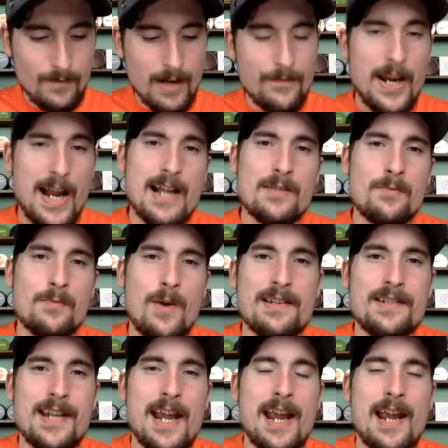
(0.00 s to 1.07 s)
if you guys want
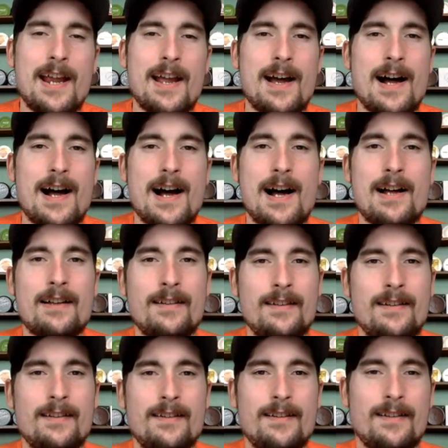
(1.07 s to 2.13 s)
to say, if
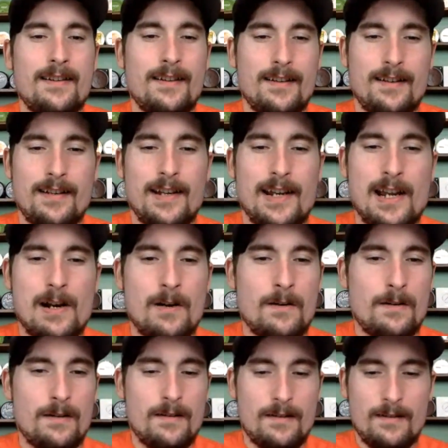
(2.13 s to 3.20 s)
you
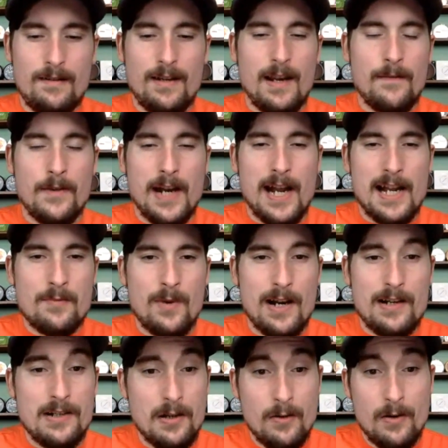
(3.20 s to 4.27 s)
guys
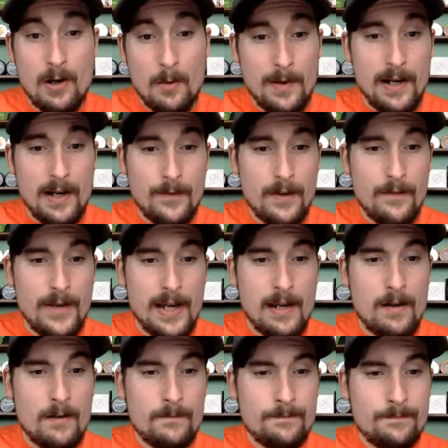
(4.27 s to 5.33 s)
want to do an opening for the
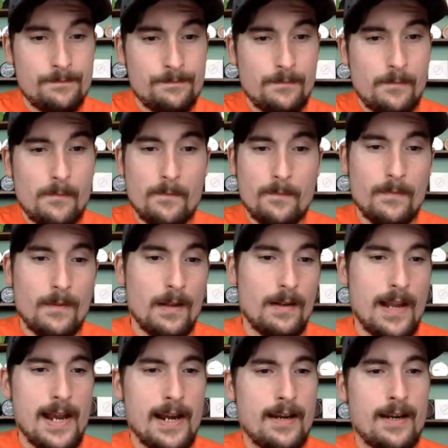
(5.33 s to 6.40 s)
video,
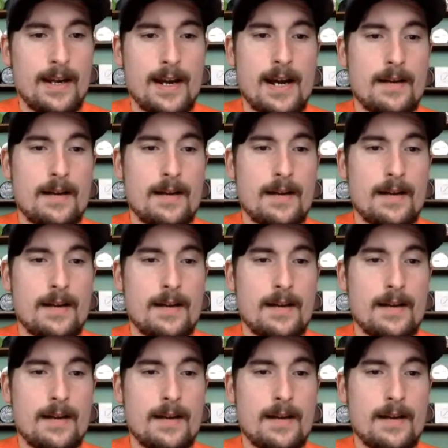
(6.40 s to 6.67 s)
like